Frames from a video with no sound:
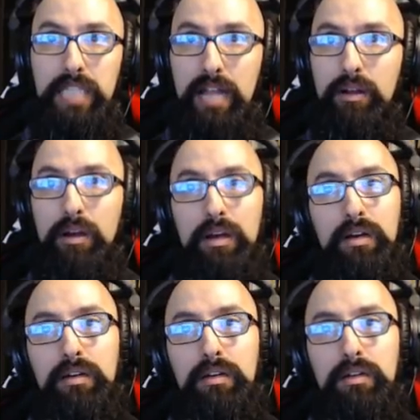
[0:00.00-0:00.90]
There.
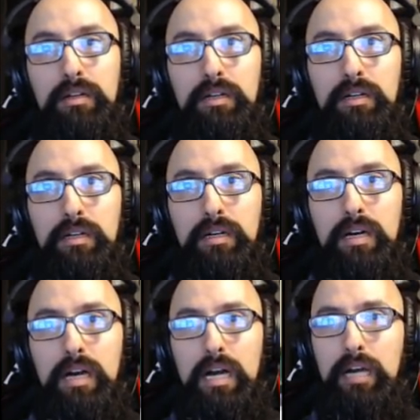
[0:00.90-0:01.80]
Uh,
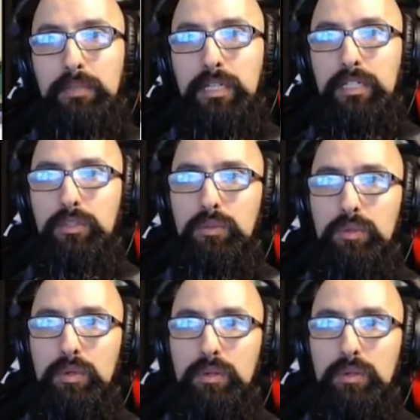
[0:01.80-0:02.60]
I'm gonna do...